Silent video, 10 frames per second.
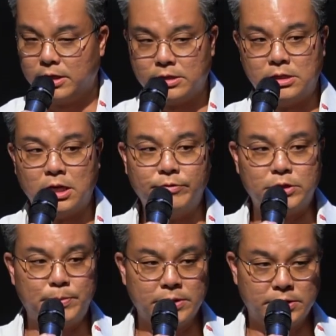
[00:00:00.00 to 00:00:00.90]
It's none of
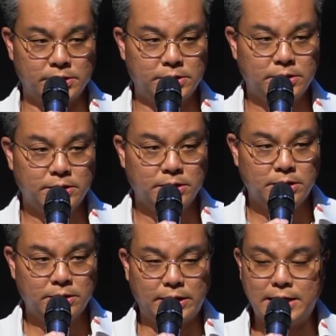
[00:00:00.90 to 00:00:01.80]
his business,
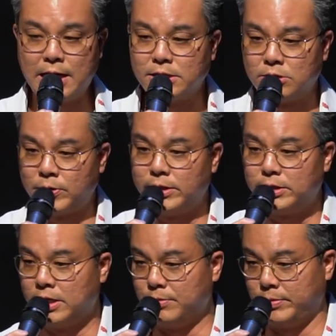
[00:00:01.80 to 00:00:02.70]
that he has the right
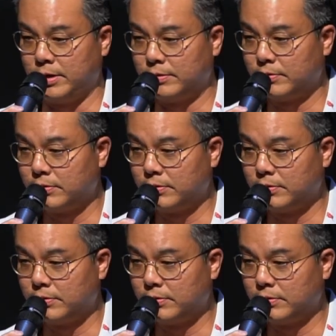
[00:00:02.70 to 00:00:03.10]
to hit me.